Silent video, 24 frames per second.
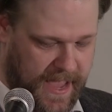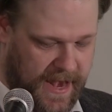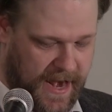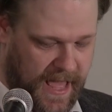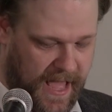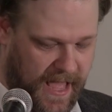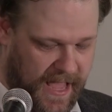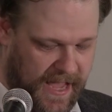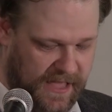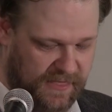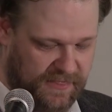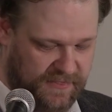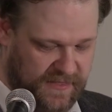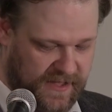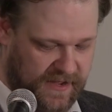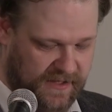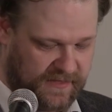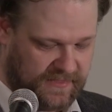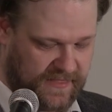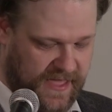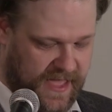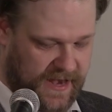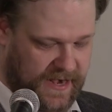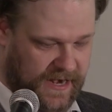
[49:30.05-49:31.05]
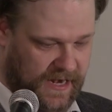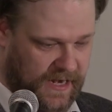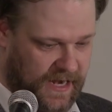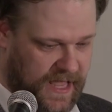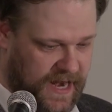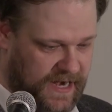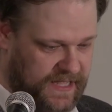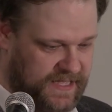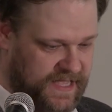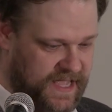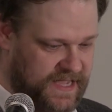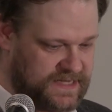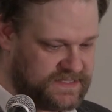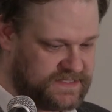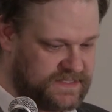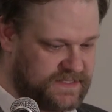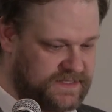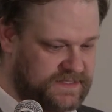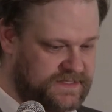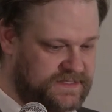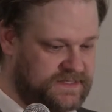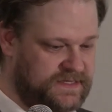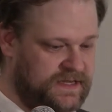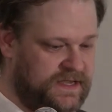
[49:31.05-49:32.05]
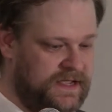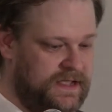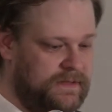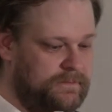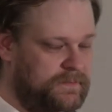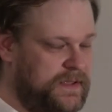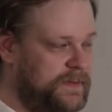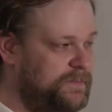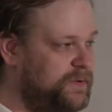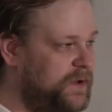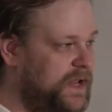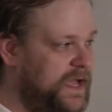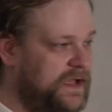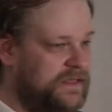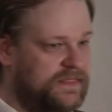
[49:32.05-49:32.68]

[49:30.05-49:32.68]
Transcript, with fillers: And I think that in a lot of cases, people